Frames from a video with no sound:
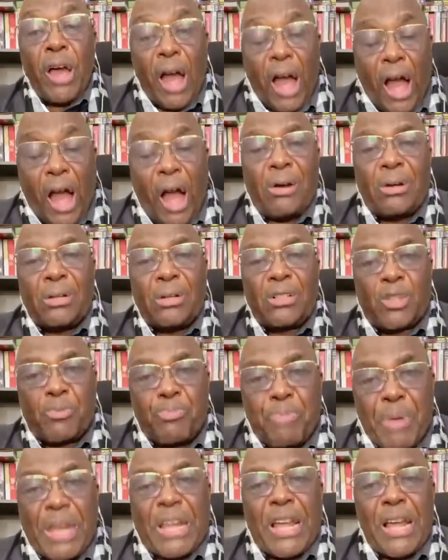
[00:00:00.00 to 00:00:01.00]

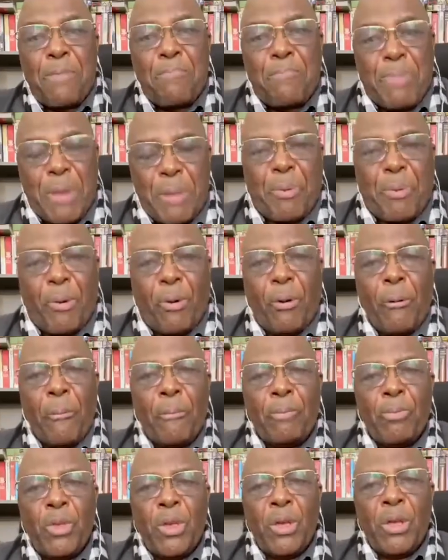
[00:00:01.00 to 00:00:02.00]
Anglo-speaking people,
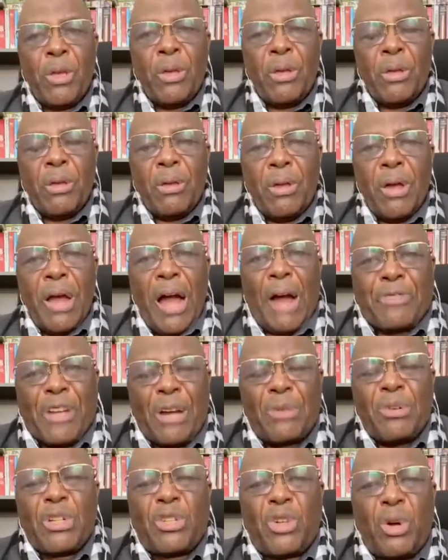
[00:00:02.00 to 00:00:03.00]

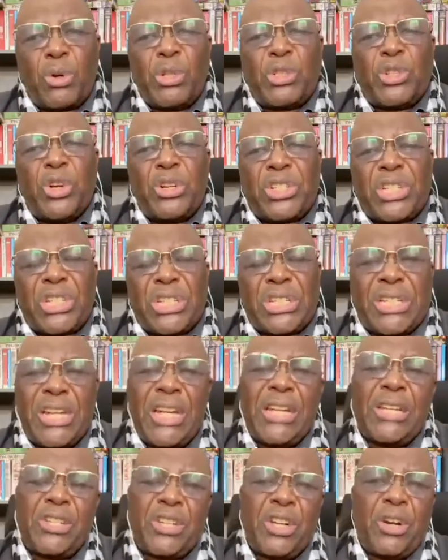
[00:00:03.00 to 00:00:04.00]
after Resolution
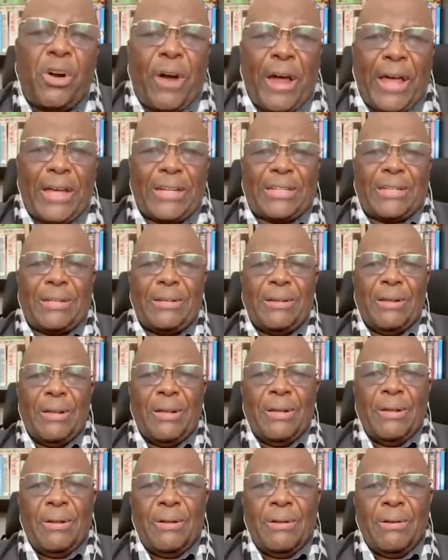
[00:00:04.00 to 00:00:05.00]
1608,
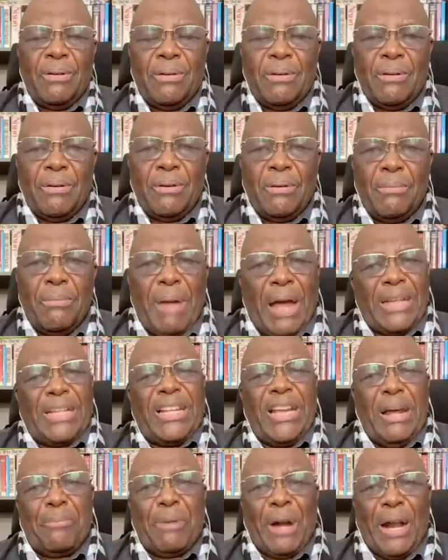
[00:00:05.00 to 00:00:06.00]
my
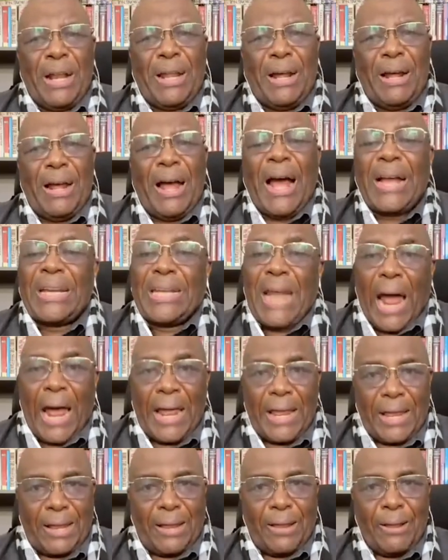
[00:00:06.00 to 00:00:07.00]
dear brother, are
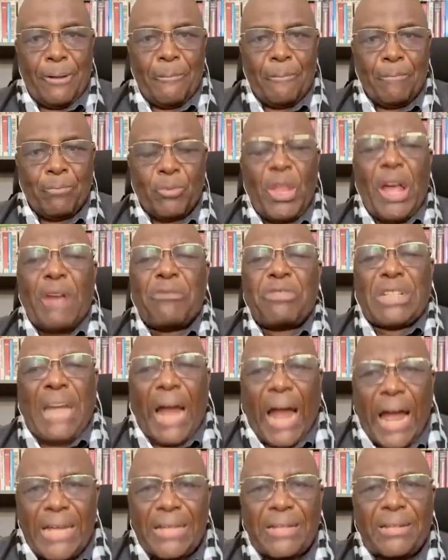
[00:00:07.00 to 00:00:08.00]
dying. They have
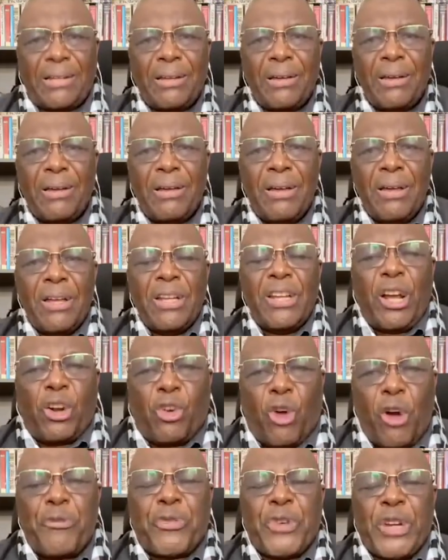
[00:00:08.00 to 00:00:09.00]
died. The
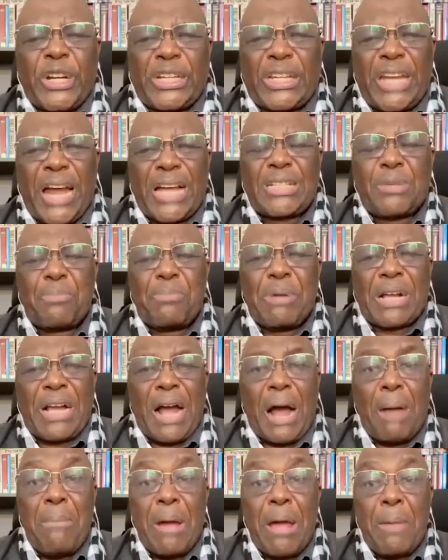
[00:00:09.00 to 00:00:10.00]
conflict has
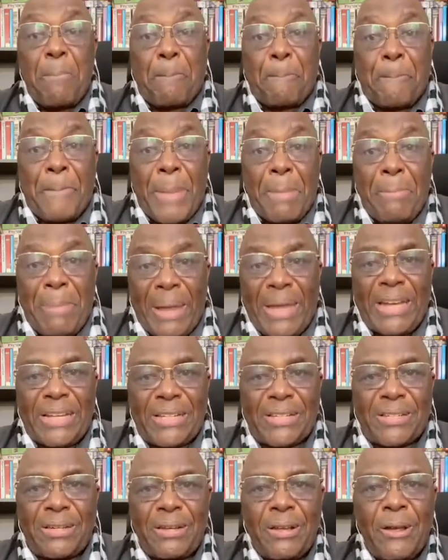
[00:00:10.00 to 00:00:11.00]
become a
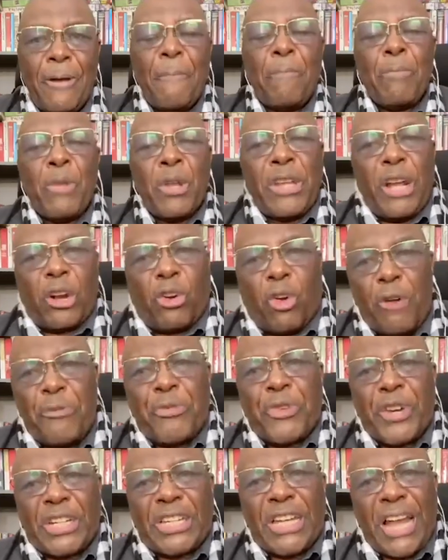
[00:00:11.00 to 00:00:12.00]
menace. The
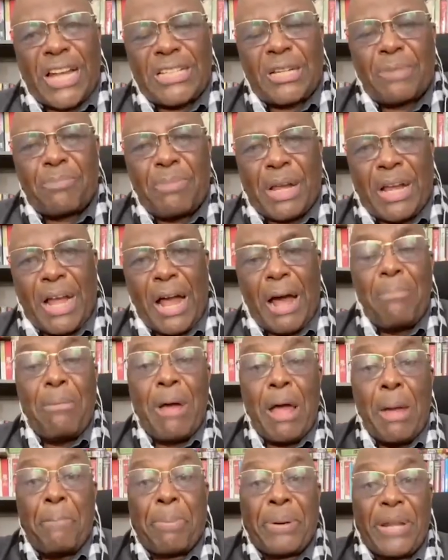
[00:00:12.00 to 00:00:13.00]
conflict has become
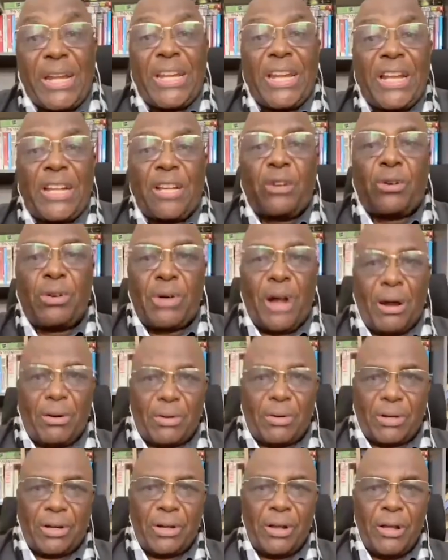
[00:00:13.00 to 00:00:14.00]
a breeding
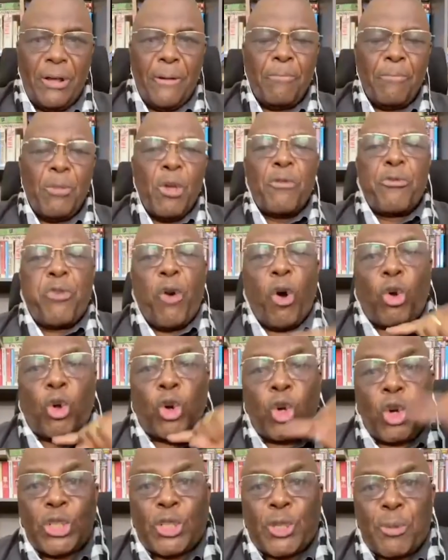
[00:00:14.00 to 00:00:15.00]
ground for
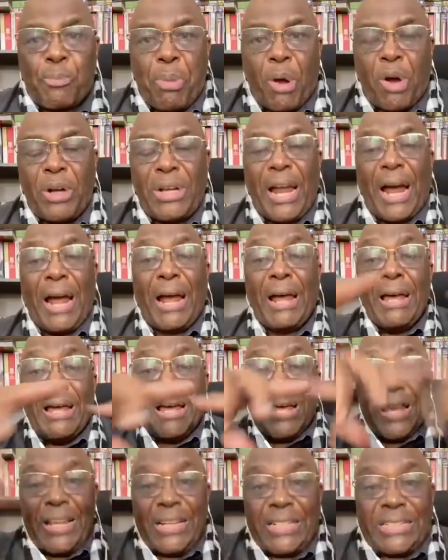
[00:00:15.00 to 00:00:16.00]
cross-border
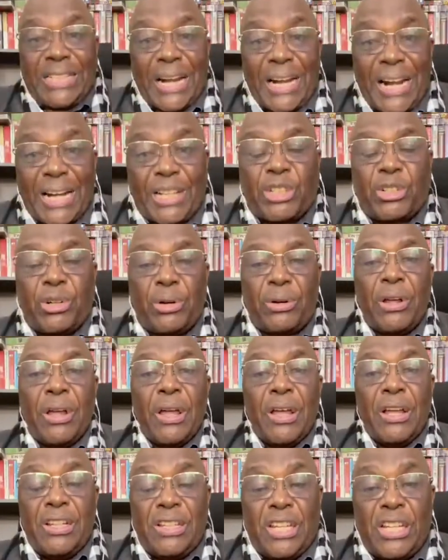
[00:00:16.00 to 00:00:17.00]
interaction,
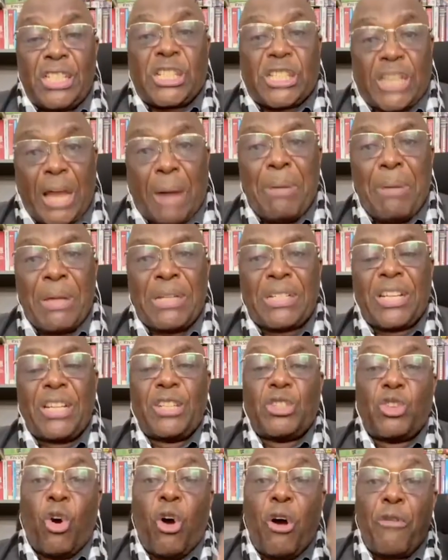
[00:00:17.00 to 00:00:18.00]

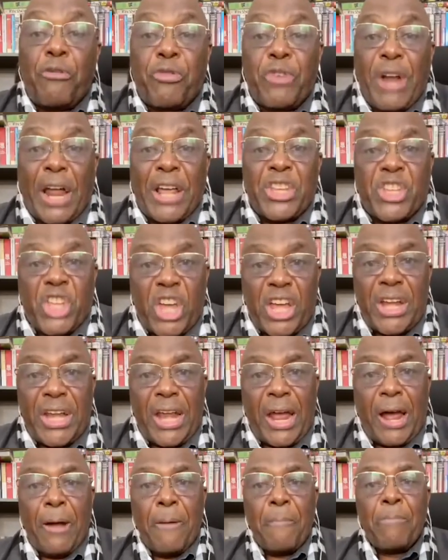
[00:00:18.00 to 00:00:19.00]
disturbances of
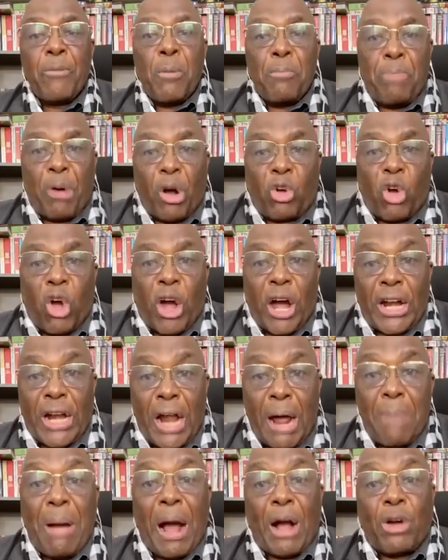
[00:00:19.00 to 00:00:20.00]
Nigeria, Boko
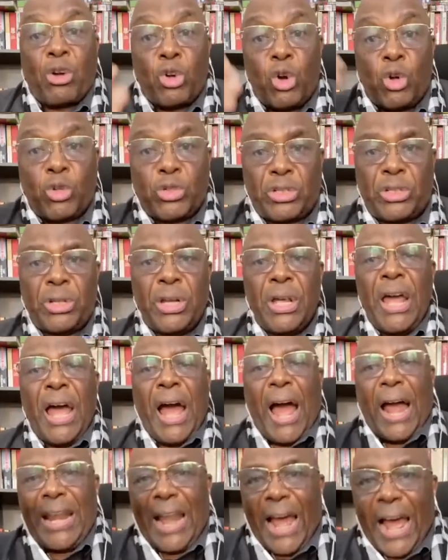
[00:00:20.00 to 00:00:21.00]
Haram across,
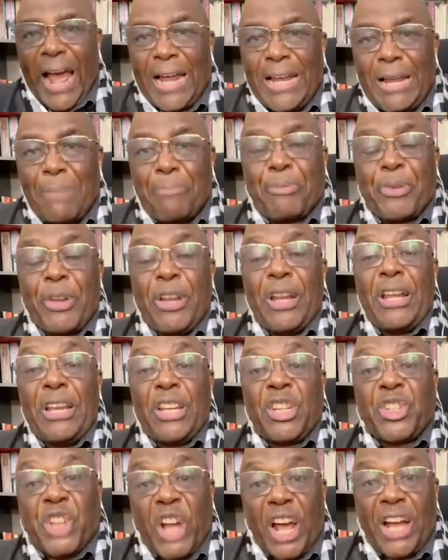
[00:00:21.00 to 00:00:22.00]
and other
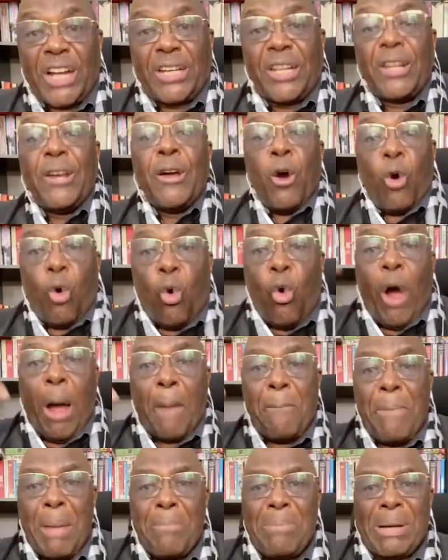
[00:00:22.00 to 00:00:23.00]
in Chad, who are
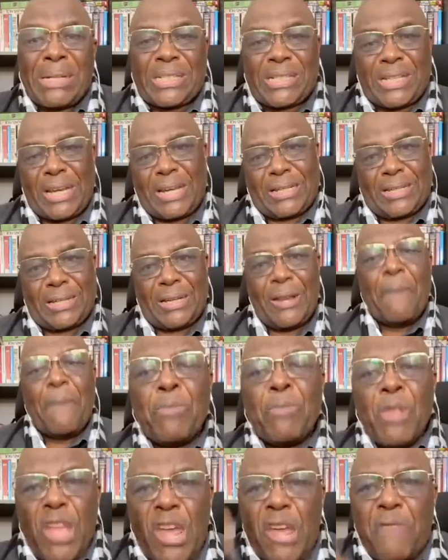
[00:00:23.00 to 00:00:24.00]
member states.
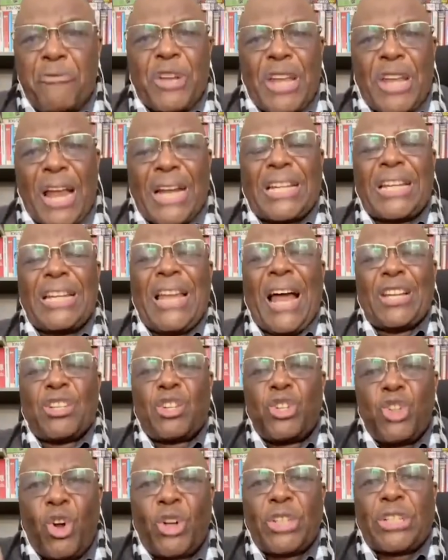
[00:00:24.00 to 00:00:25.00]
If that does
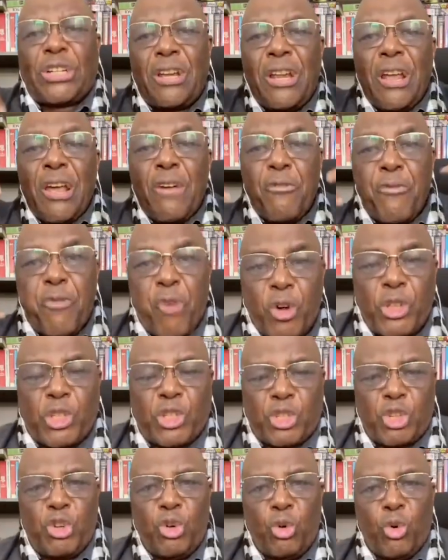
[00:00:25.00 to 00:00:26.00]
not
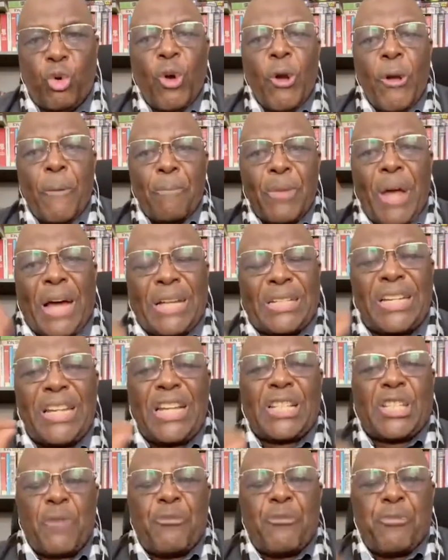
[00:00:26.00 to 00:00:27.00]
force you, as the
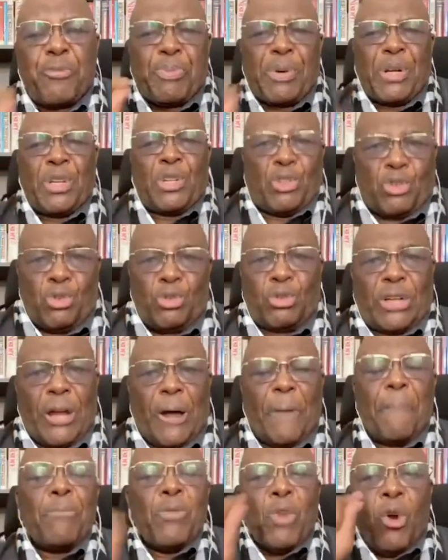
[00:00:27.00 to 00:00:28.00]
chief
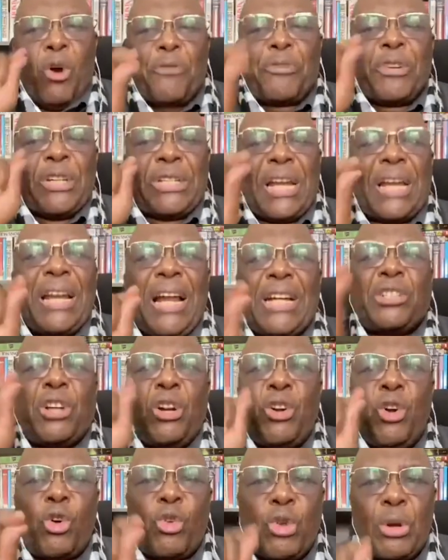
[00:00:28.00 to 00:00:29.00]
prosecutor of
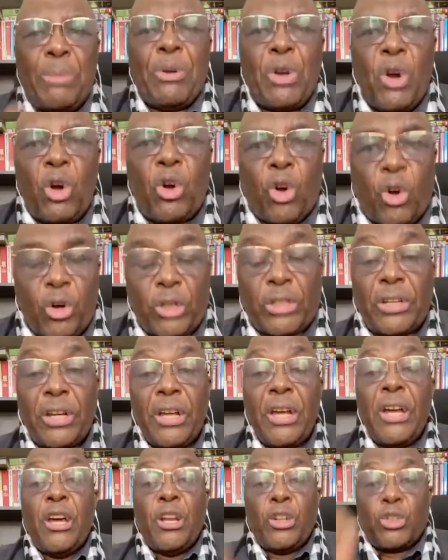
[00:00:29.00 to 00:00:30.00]
International Criminal Court,
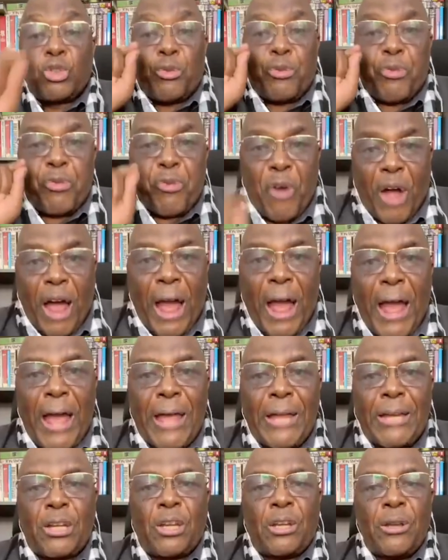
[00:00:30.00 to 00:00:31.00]
to
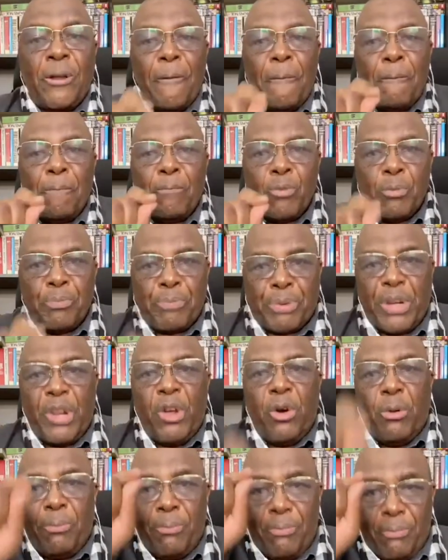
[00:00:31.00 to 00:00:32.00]
find
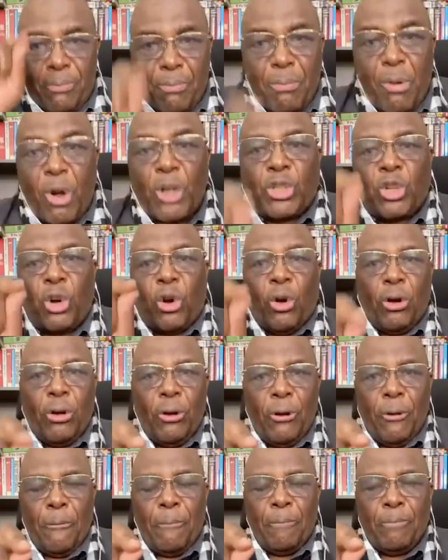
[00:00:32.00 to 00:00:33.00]
Proprio Motu
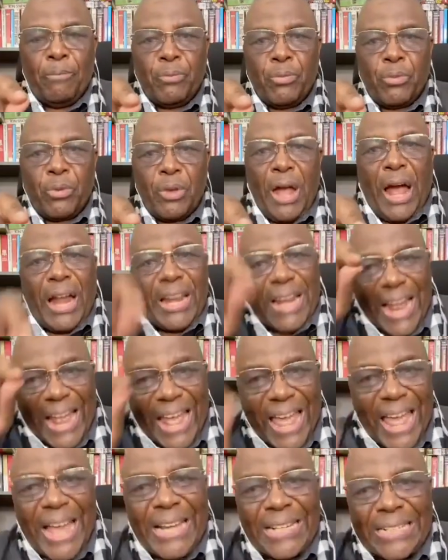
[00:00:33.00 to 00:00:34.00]
and
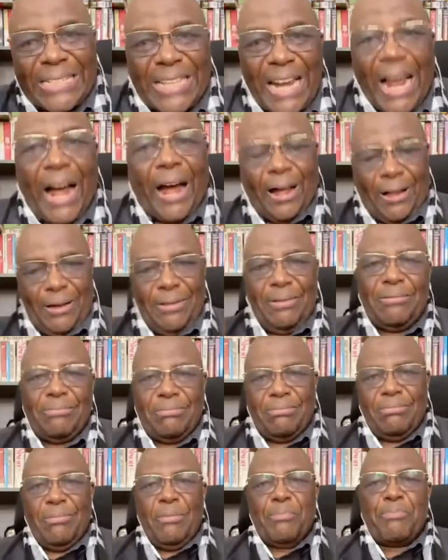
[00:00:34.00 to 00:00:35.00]
enter
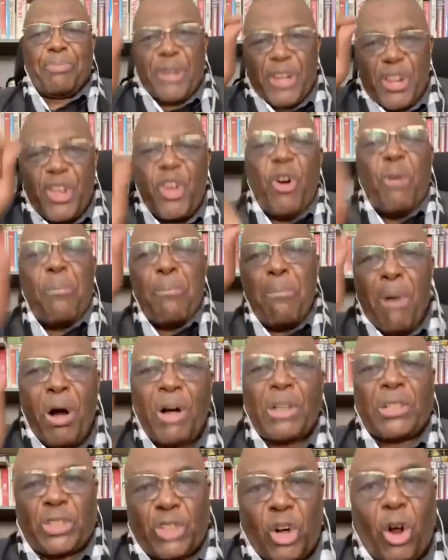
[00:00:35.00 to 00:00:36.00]
Proprio
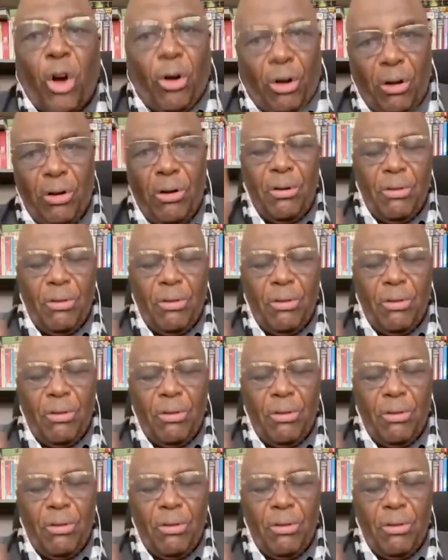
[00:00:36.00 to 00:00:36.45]
Motu,